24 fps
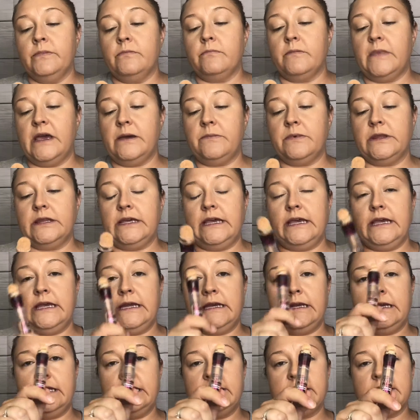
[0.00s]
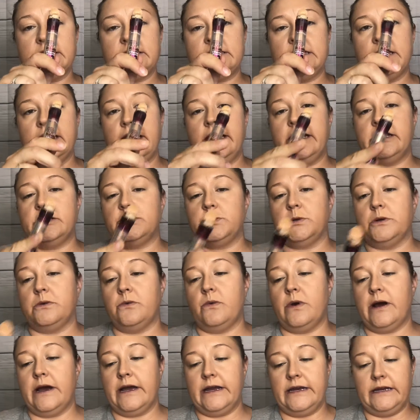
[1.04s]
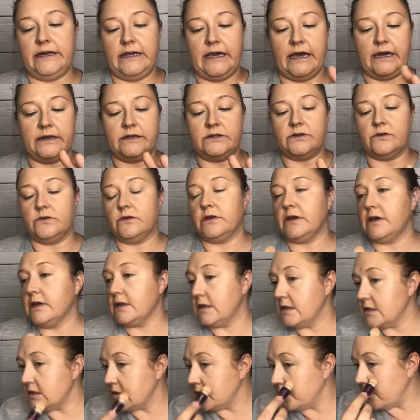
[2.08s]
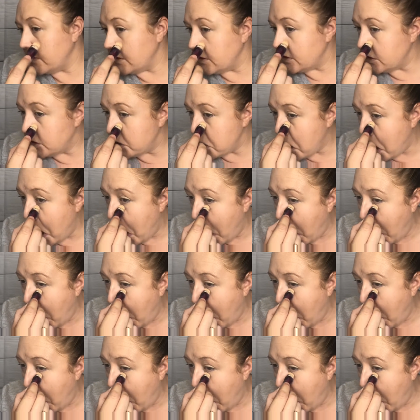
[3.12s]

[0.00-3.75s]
Maybelline Instant Age Rewind. Yeah, don't look at the sponge.